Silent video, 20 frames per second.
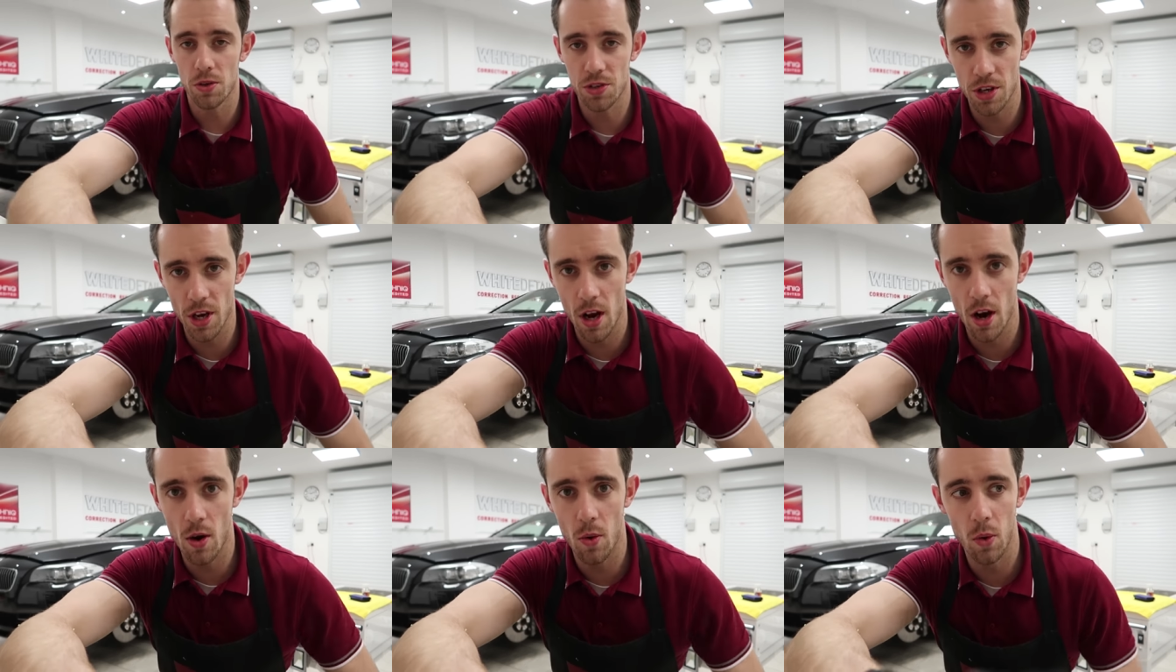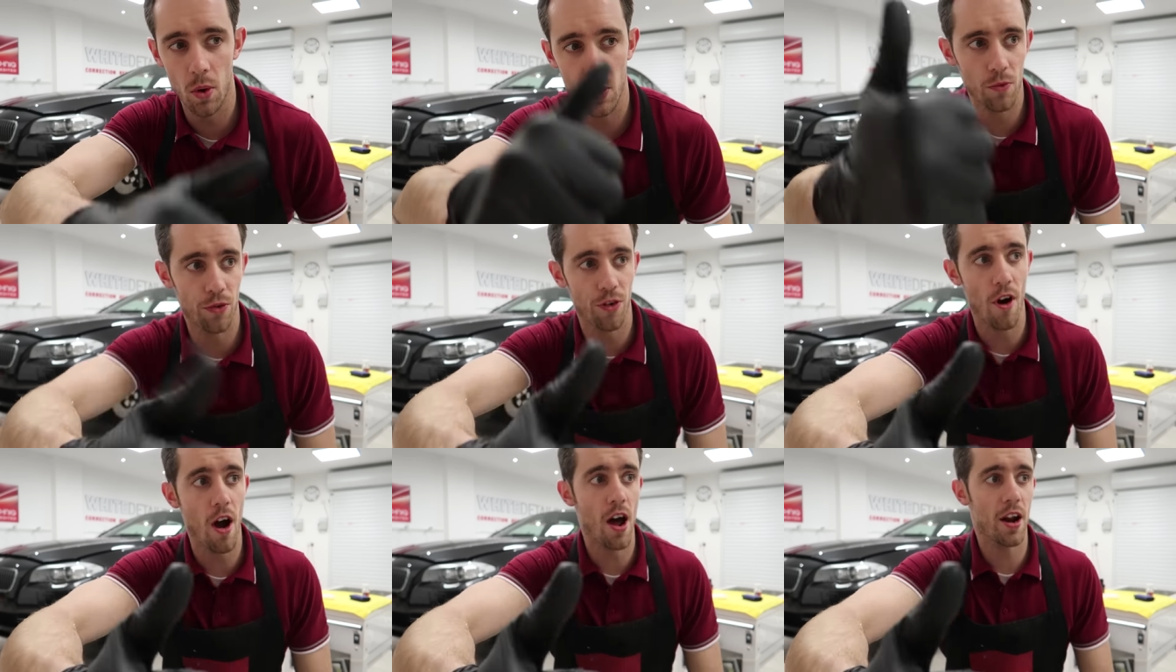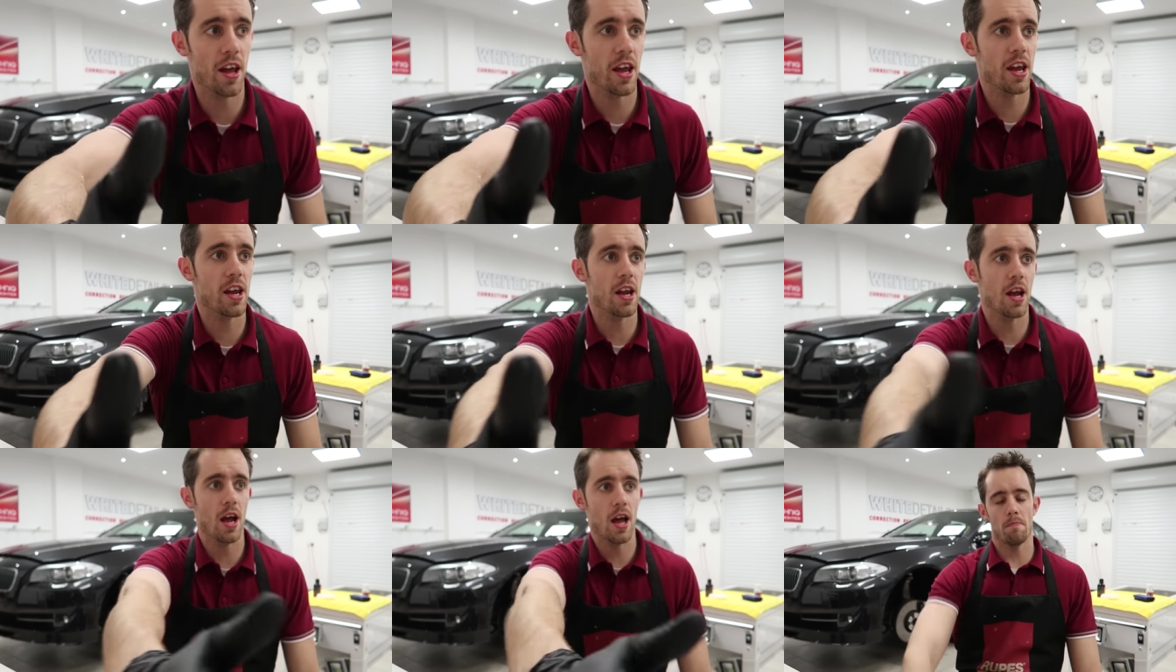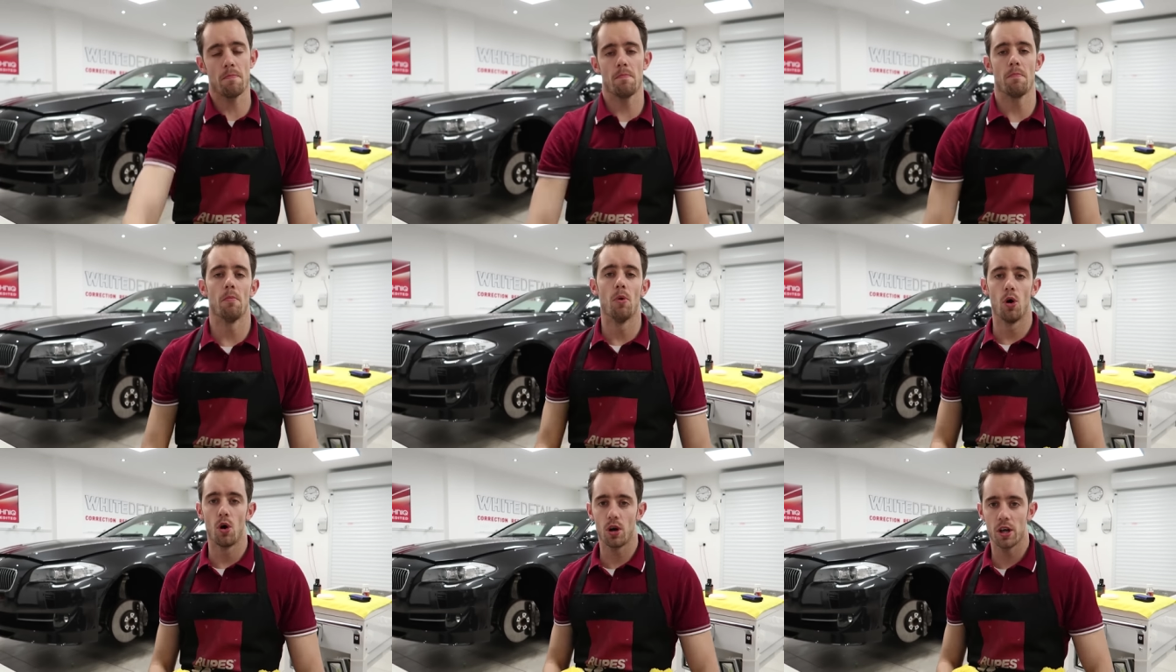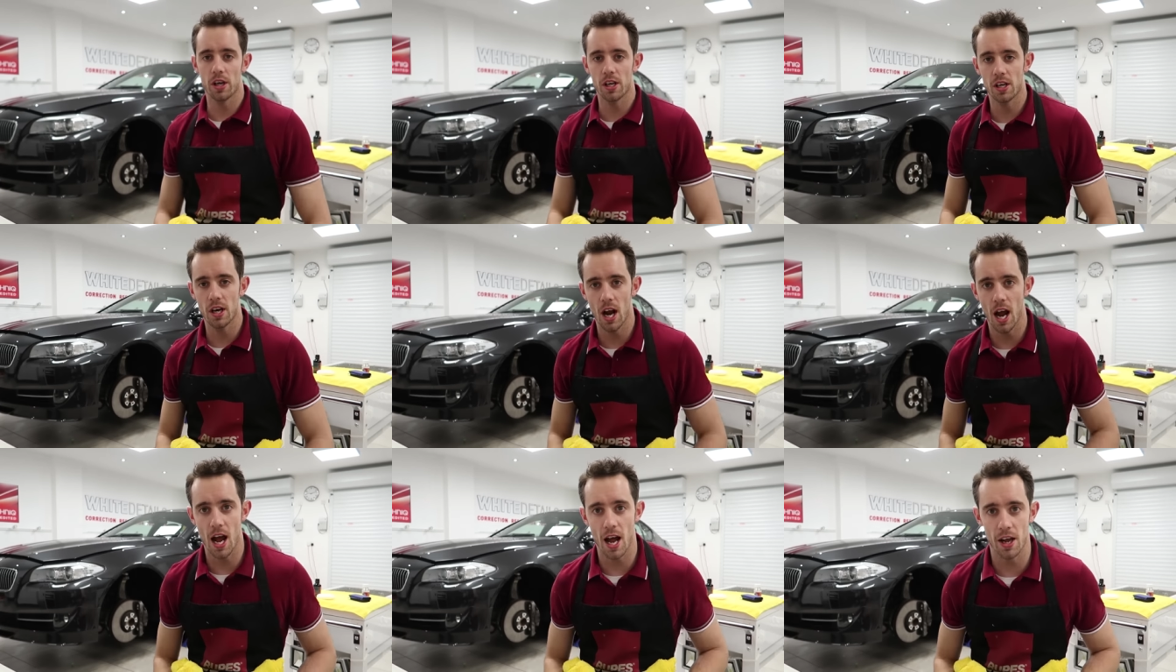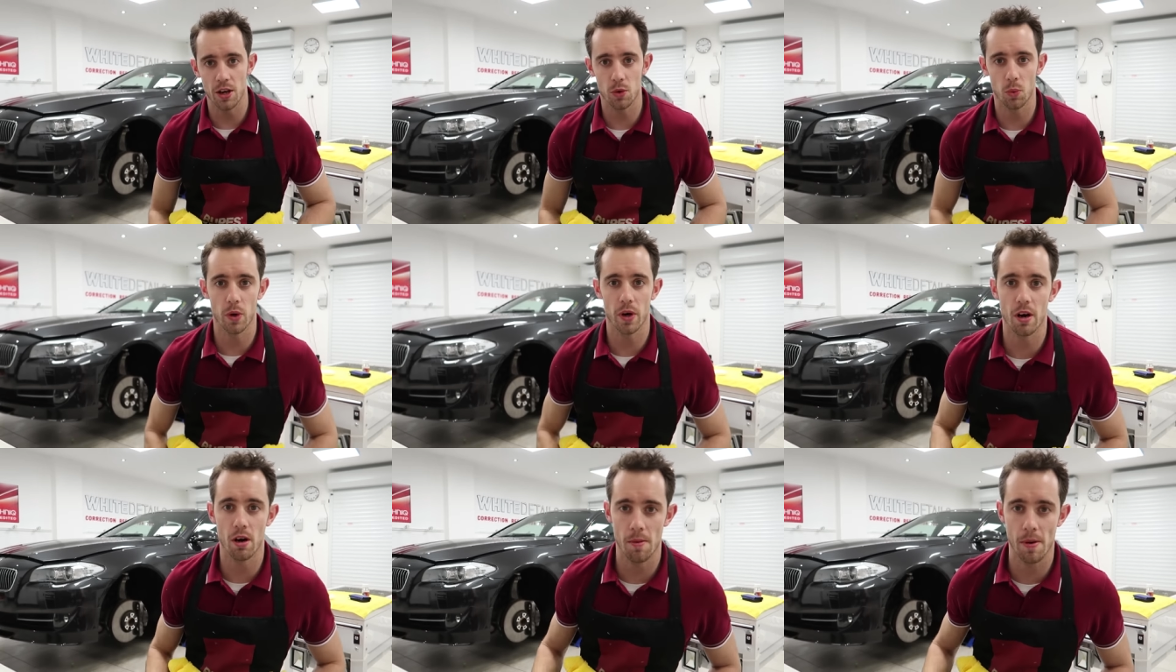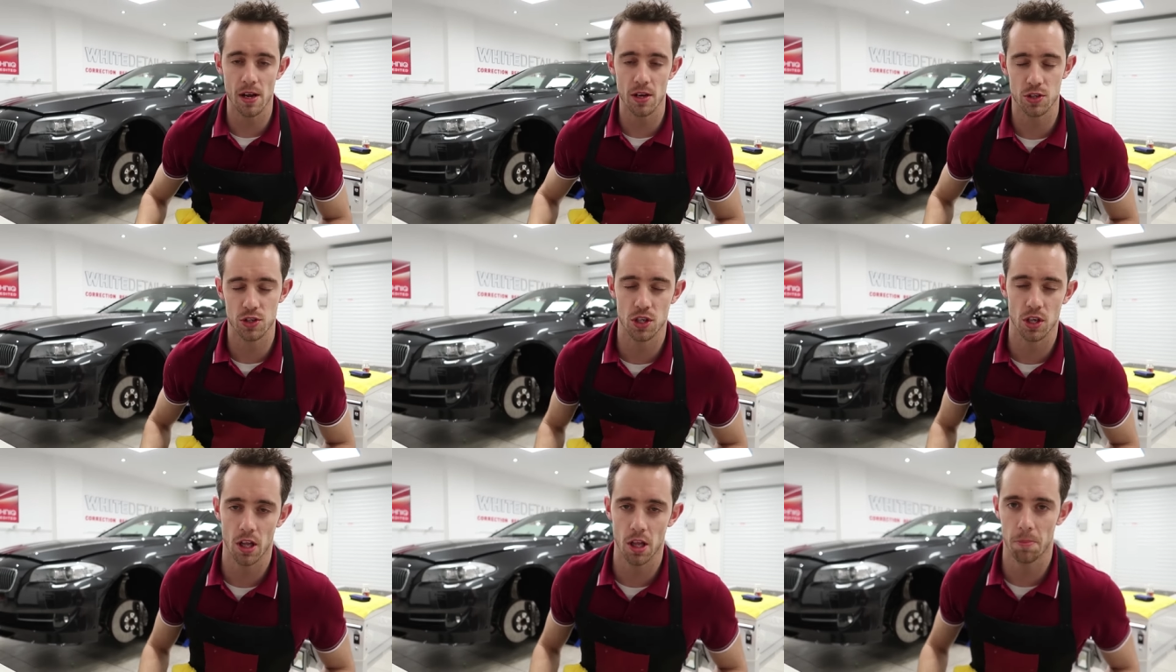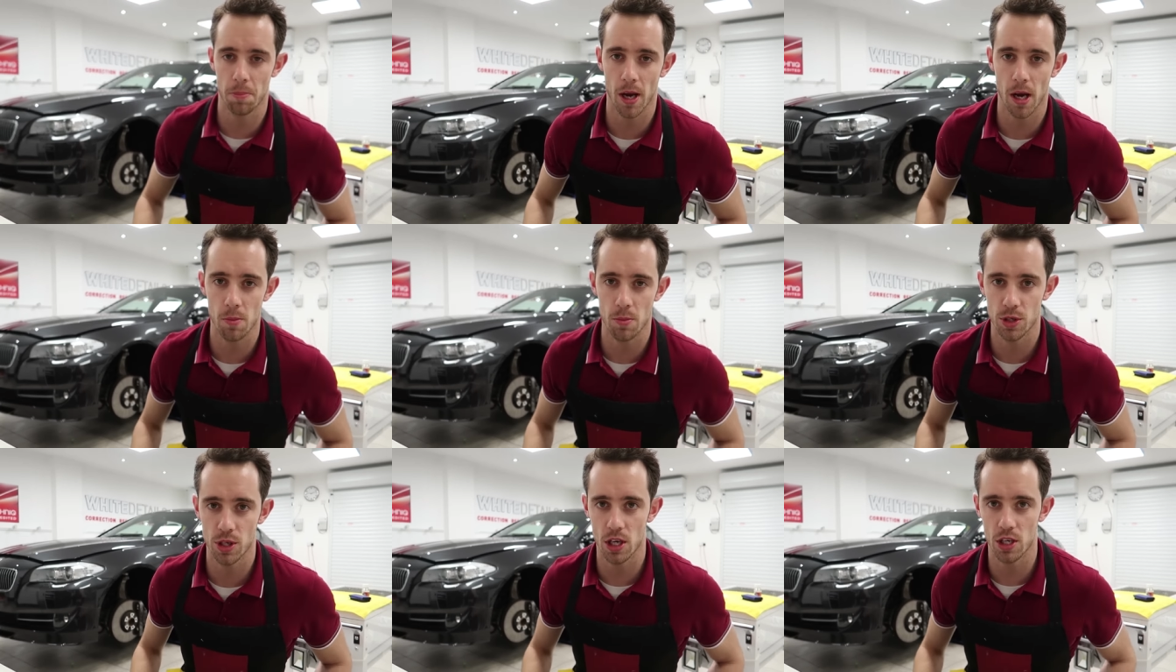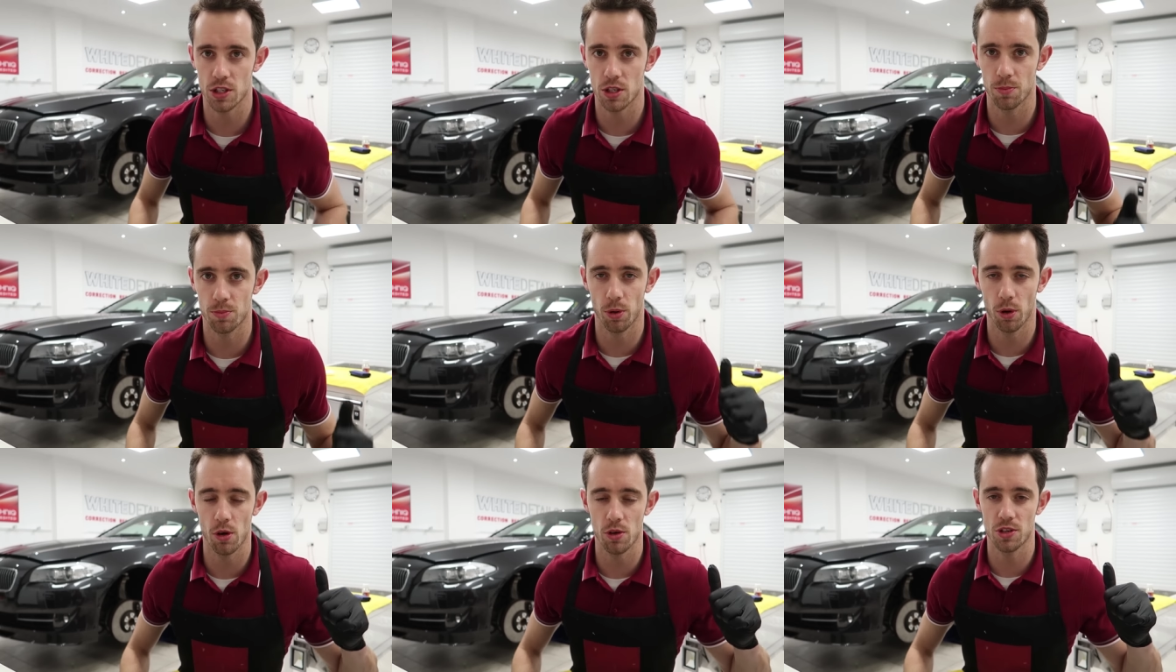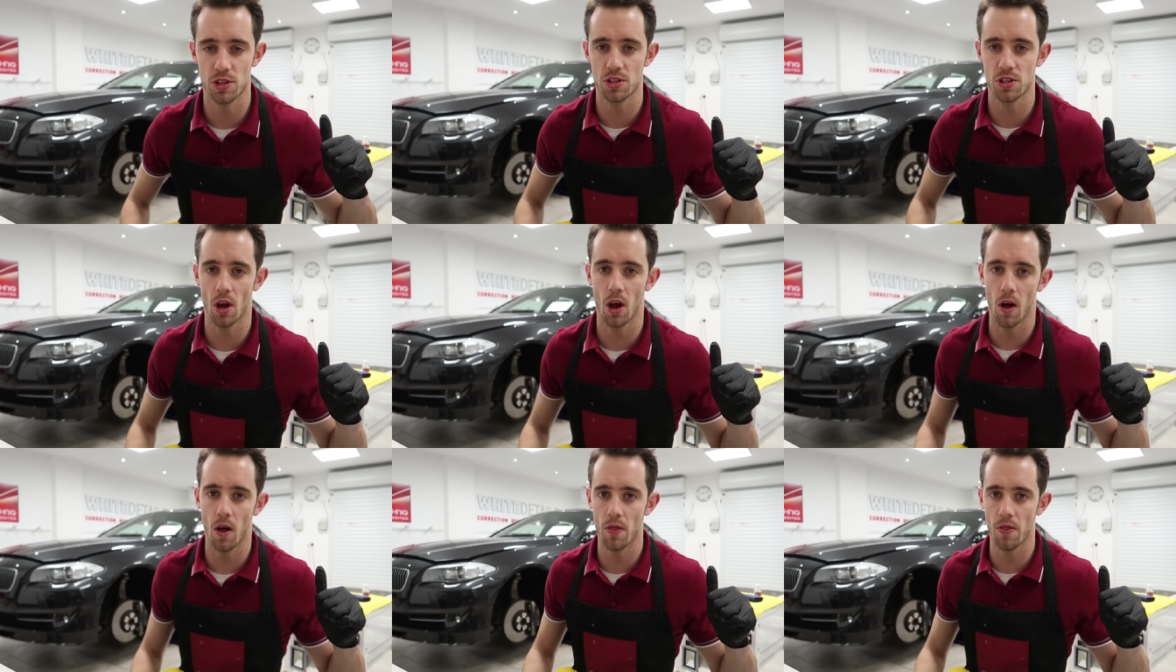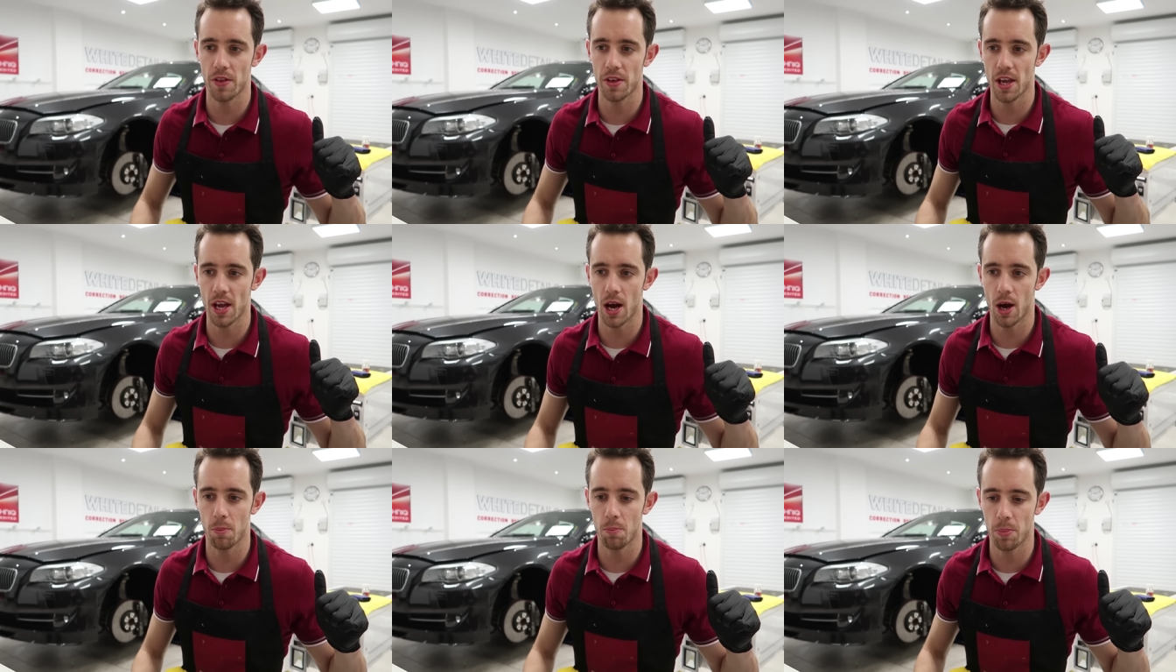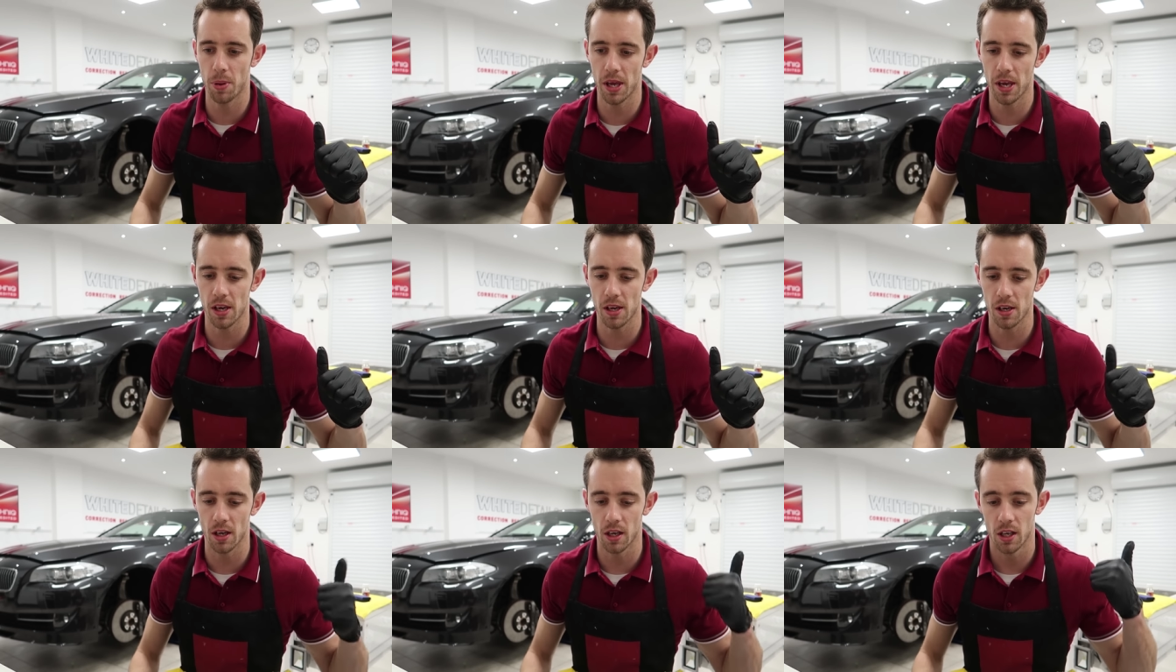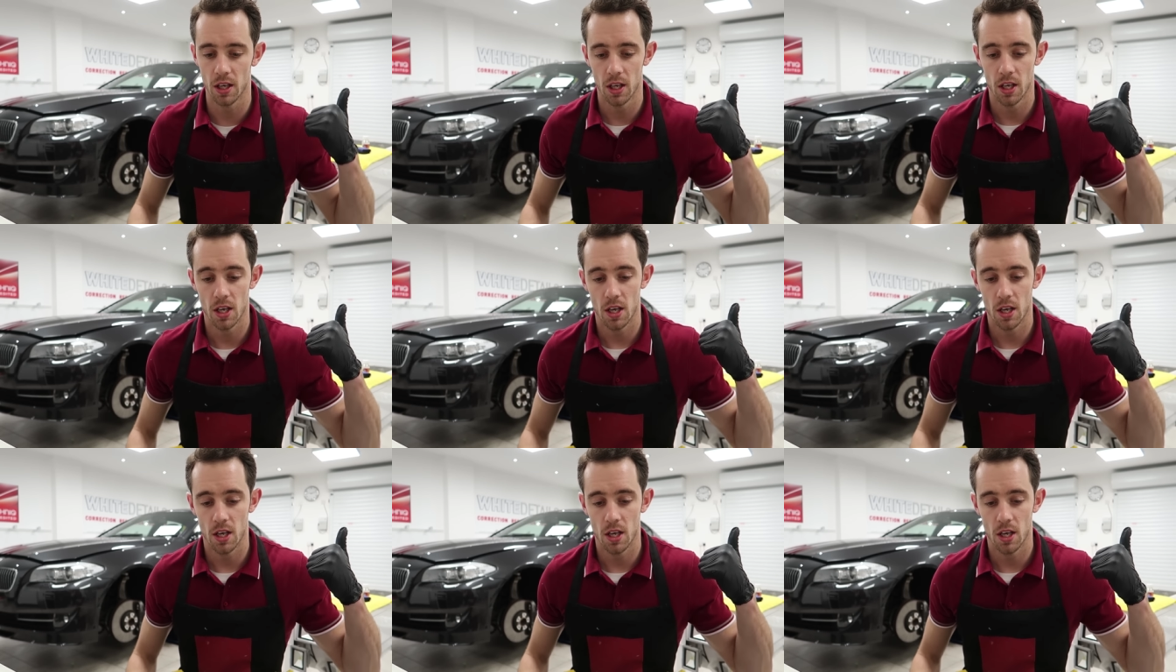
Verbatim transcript: So Friday morning and we're about to start the paint protection process on the Alpina.